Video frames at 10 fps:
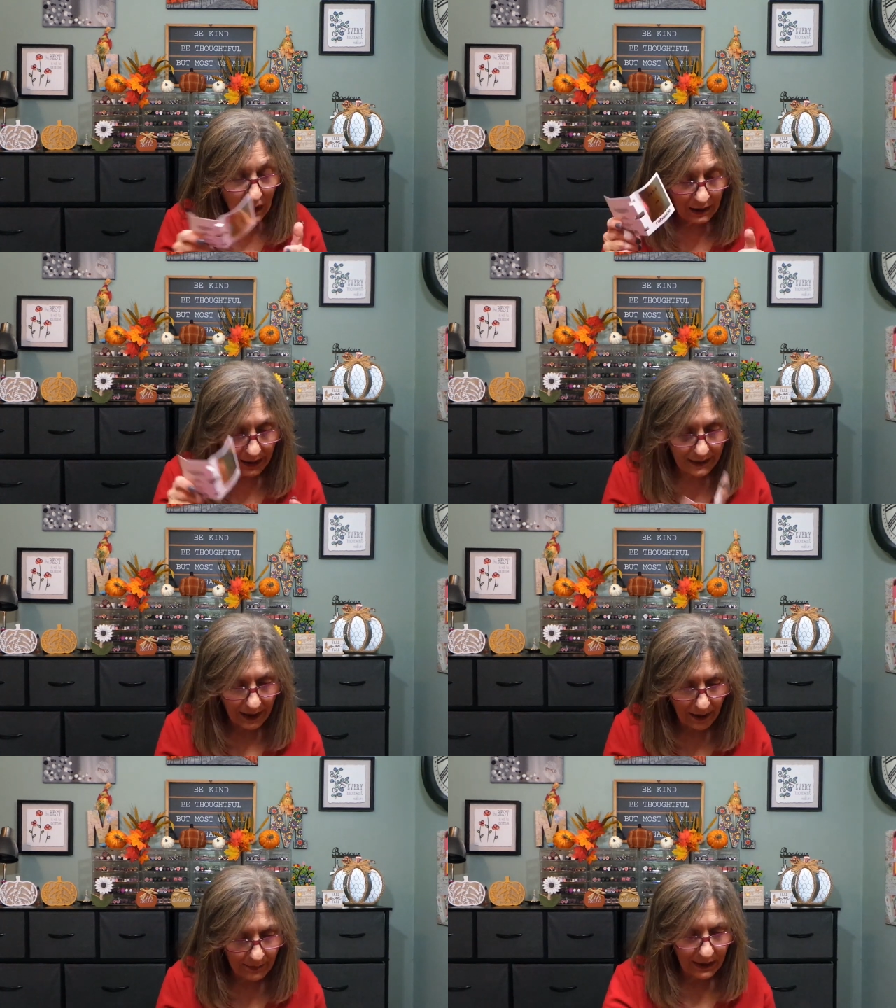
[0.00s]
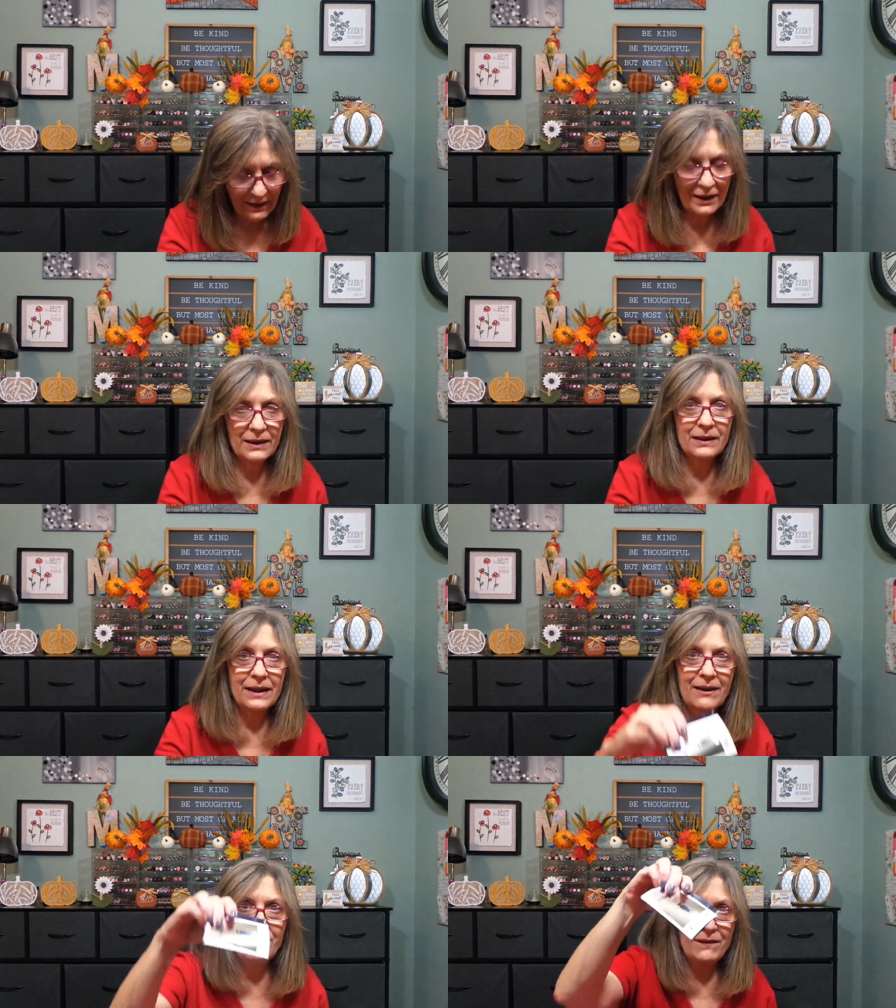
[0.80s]
I like that, but I think I
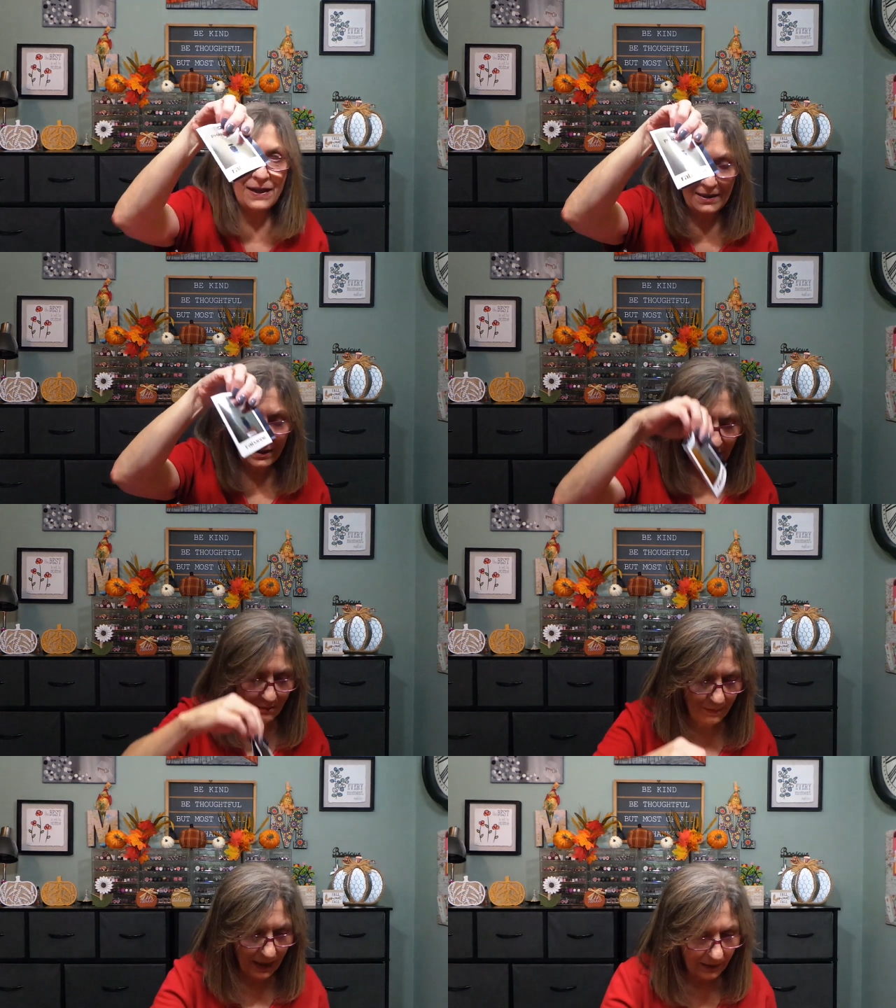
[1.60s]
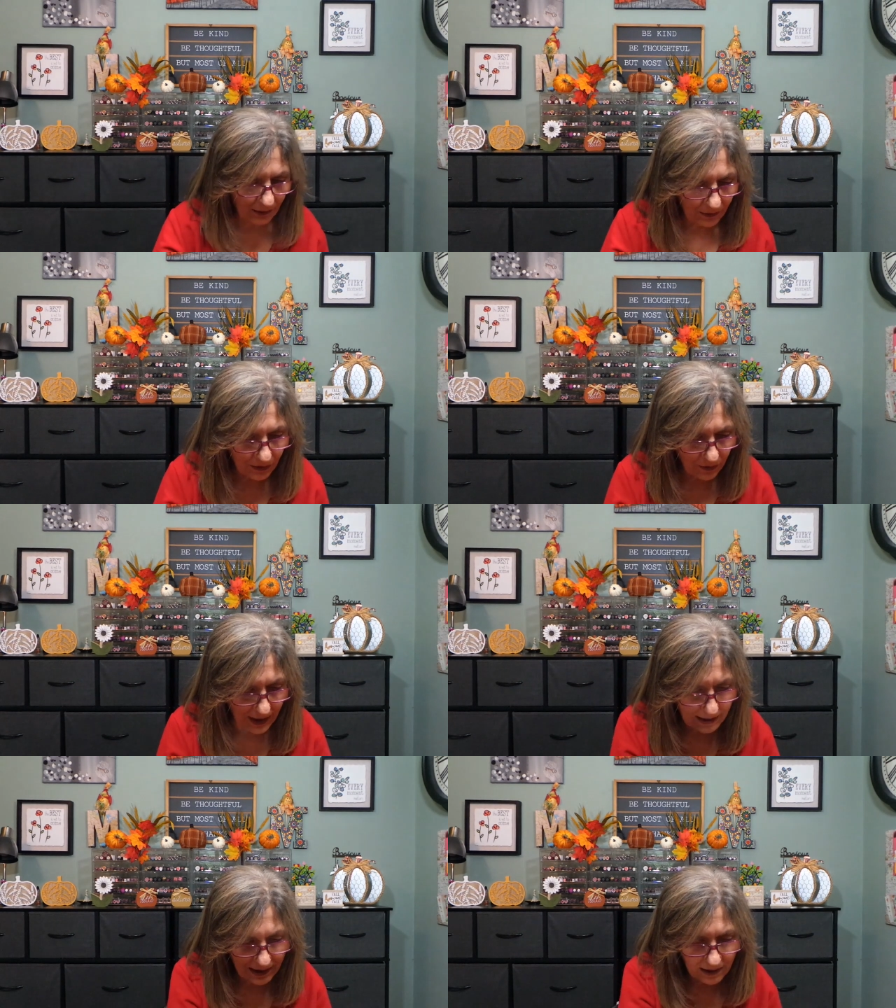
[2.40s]
like phantom better, so
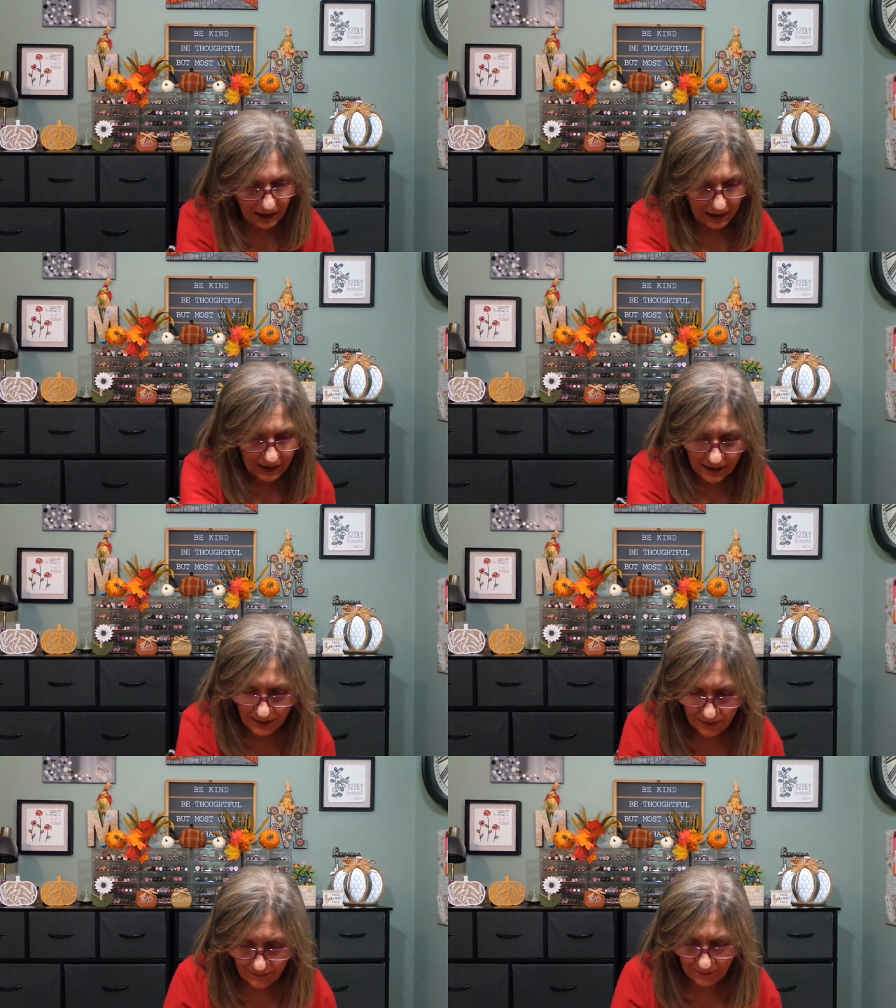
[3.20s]
that's nice.